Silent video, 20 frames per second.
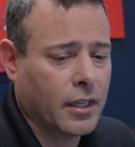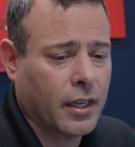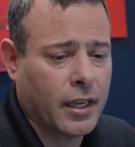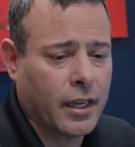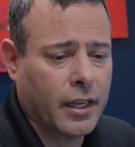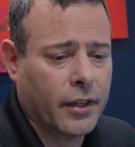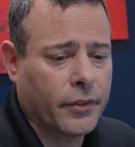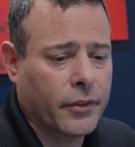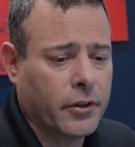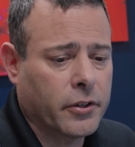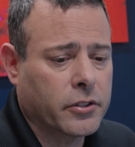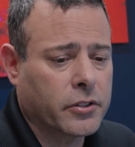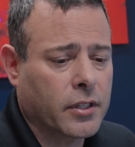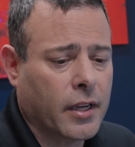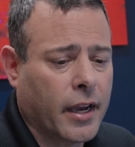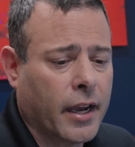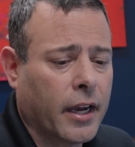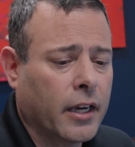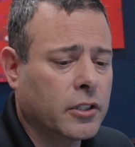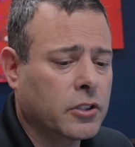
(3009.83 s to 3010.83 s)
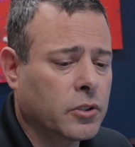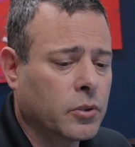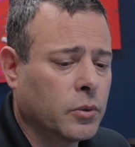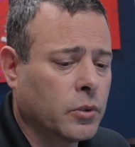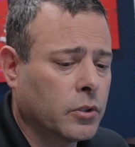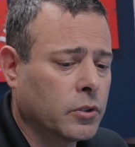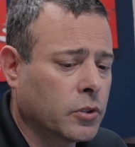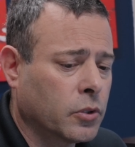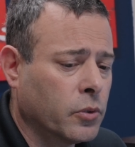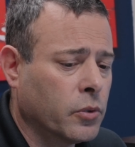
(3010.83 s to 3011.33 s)
And there's
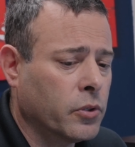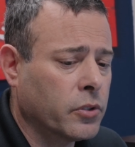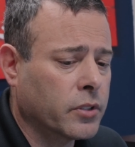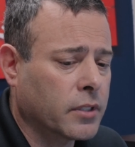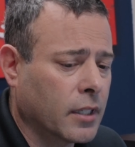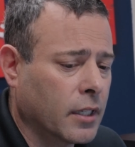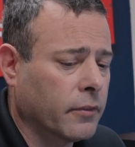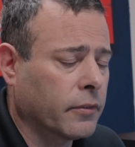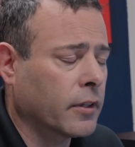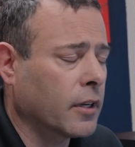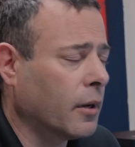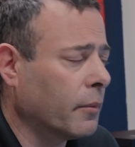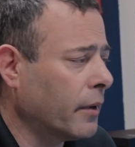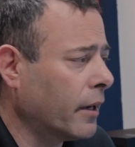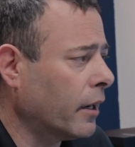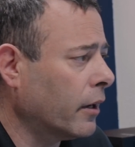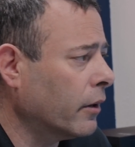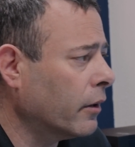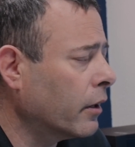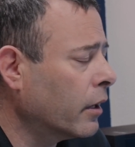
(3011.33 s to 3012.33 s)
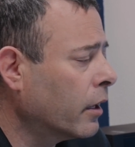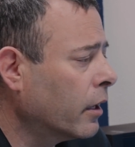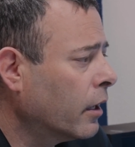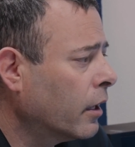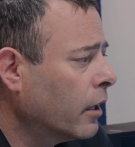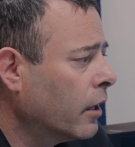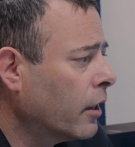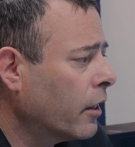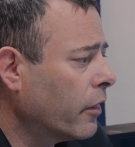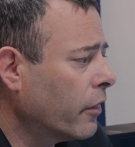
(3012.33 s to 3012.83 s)
actual tools that have come out
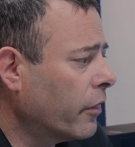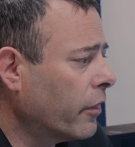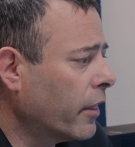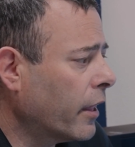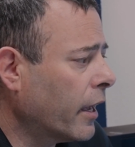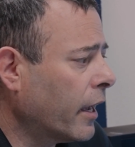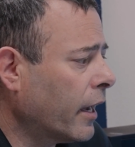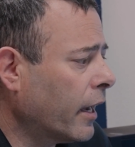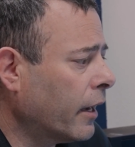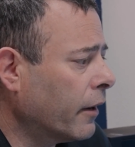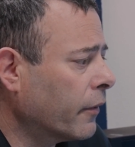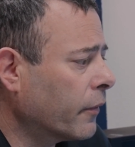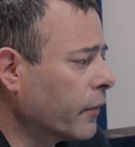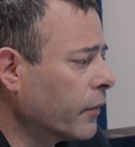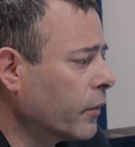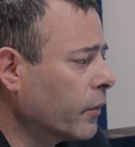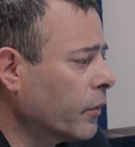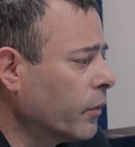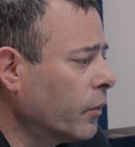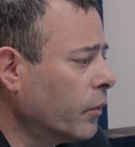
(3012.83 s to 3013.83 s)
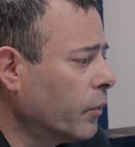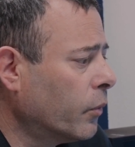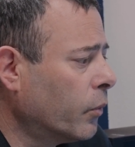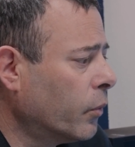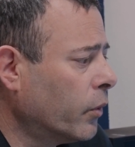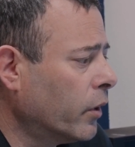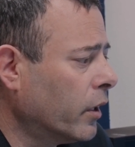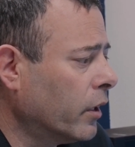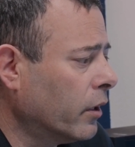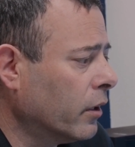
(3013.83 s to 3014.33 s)
that
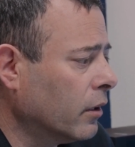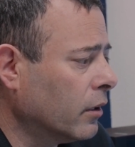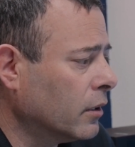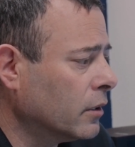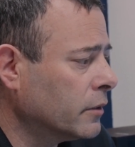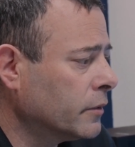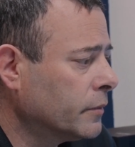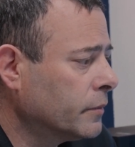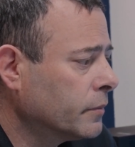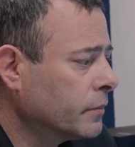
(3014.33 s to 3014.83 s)
will